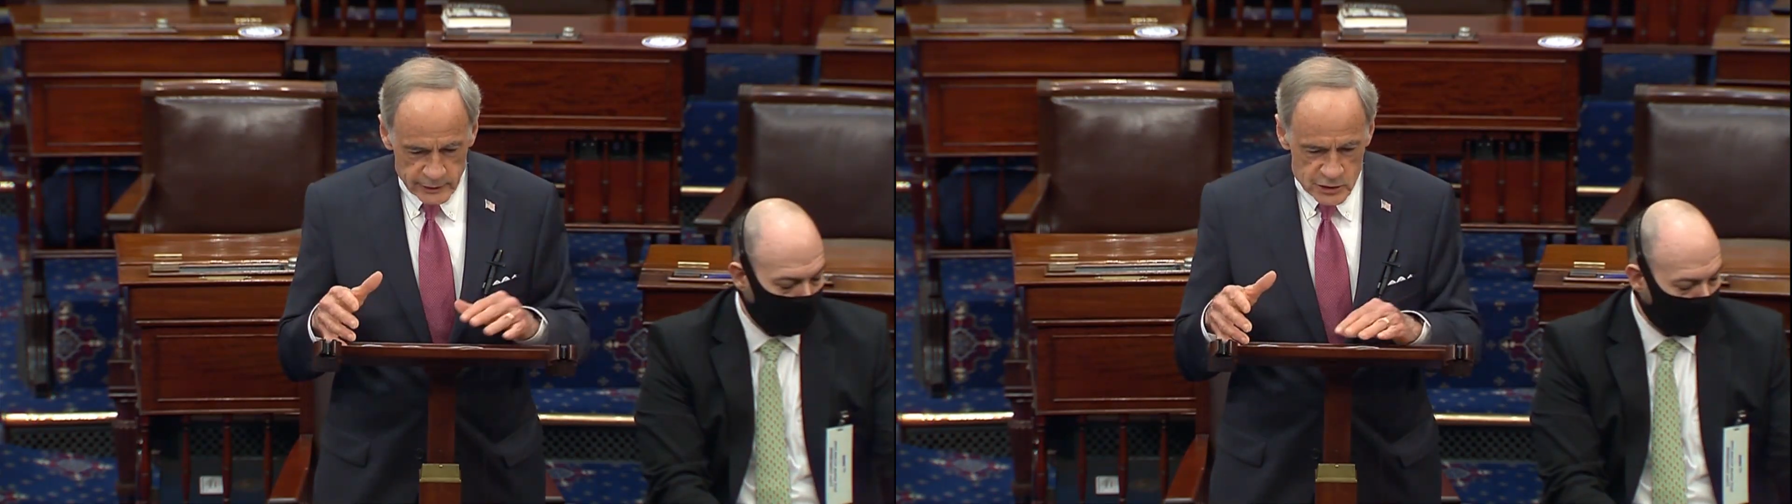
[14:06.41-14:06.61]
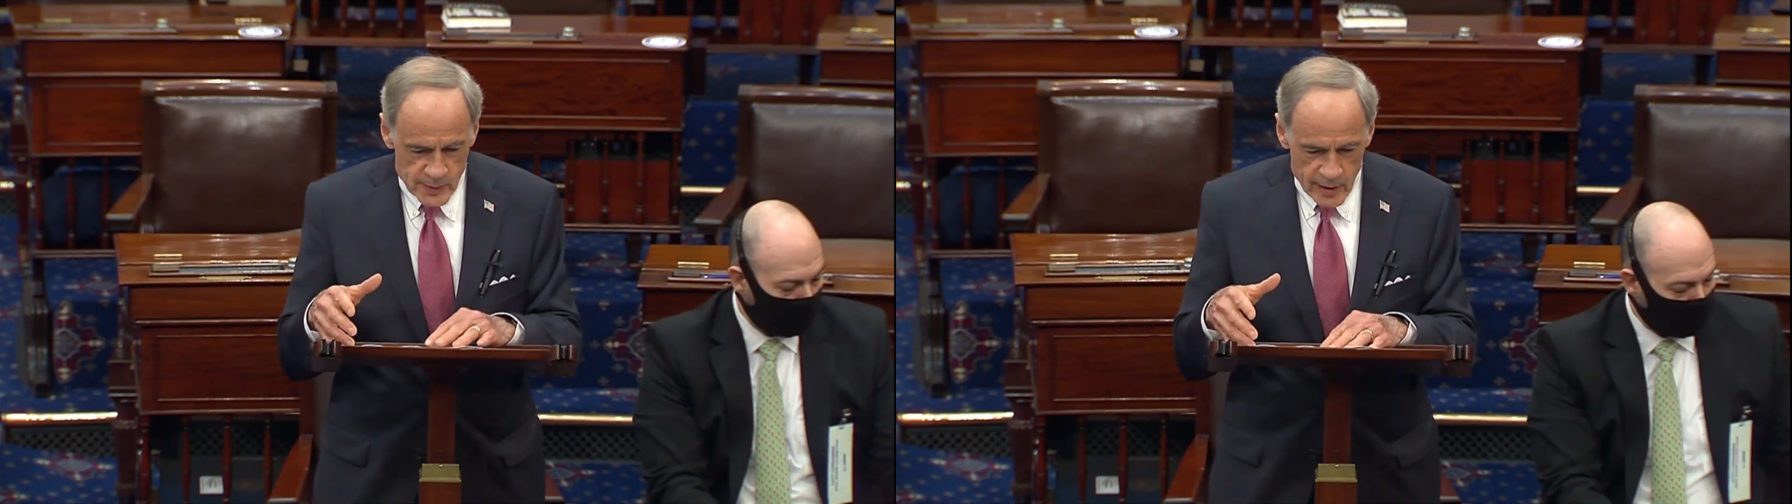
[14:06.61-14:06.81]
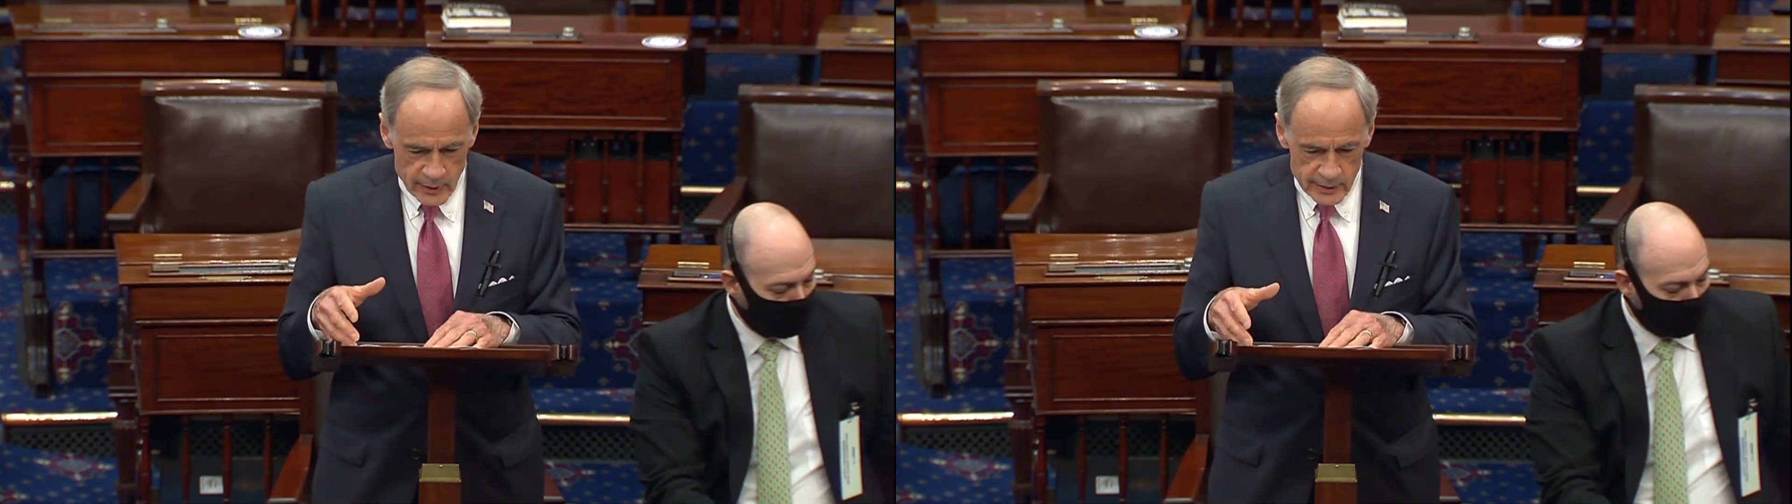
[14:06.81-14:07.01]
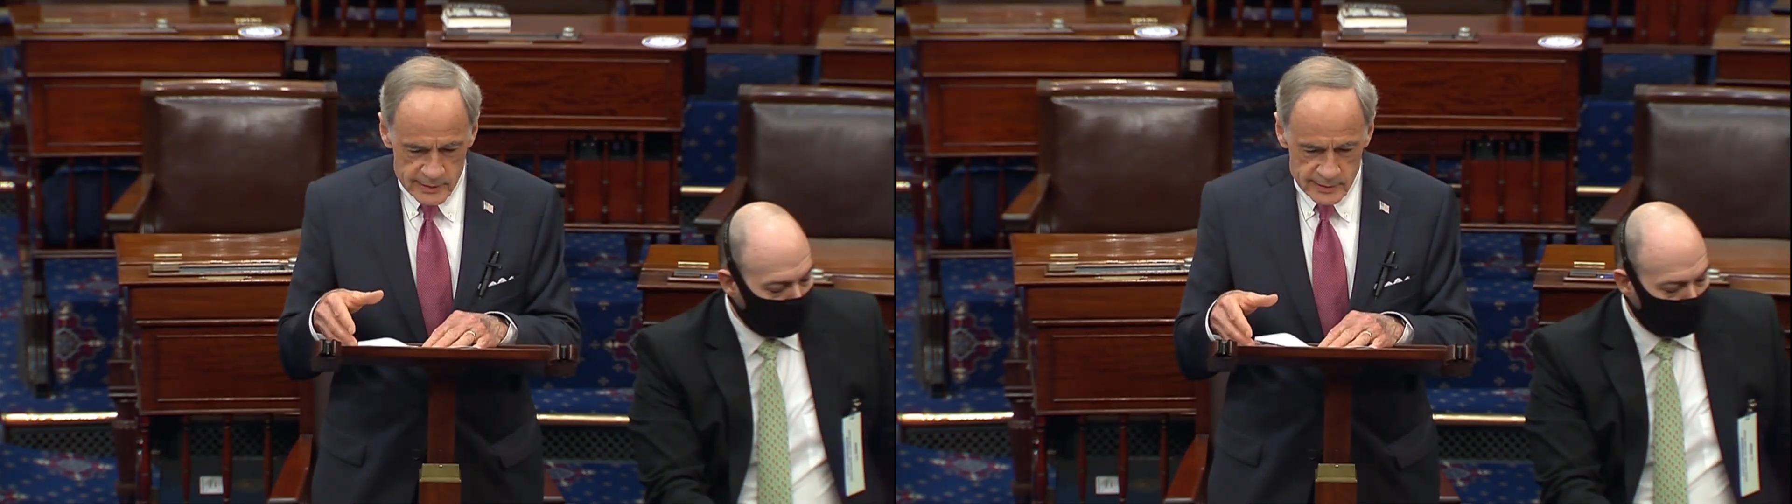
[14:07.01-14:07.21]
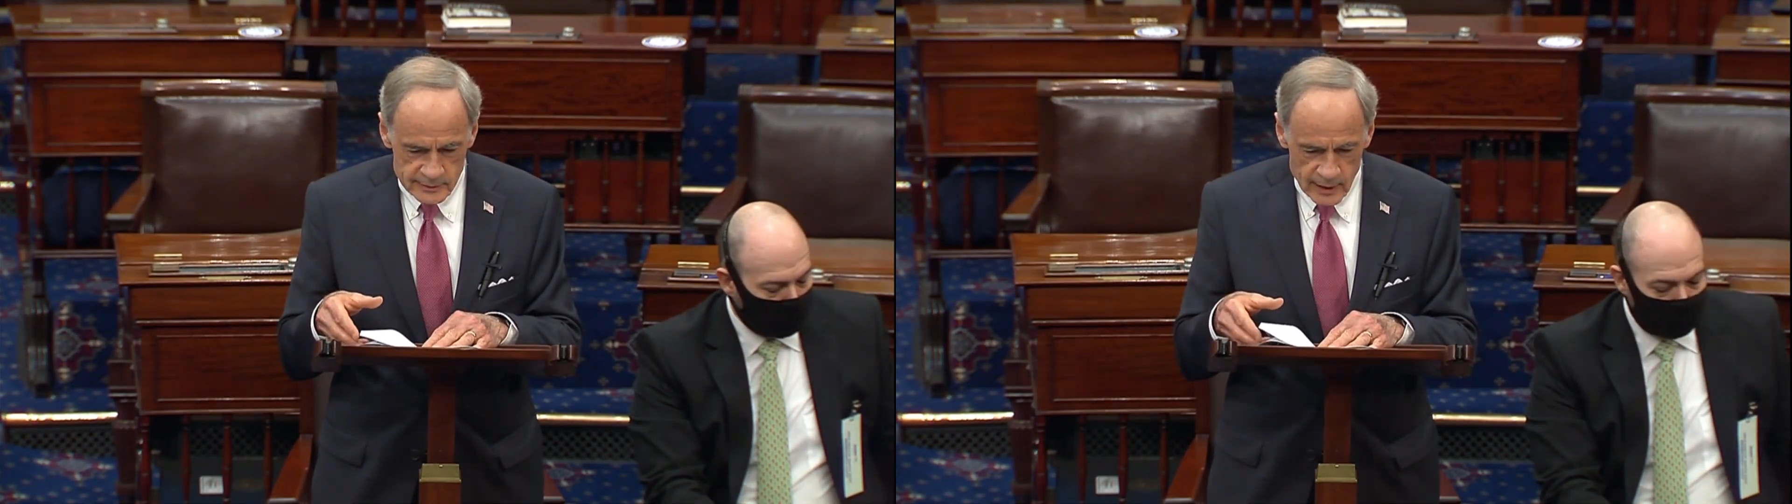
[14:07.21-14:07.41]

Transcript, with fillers: disparities in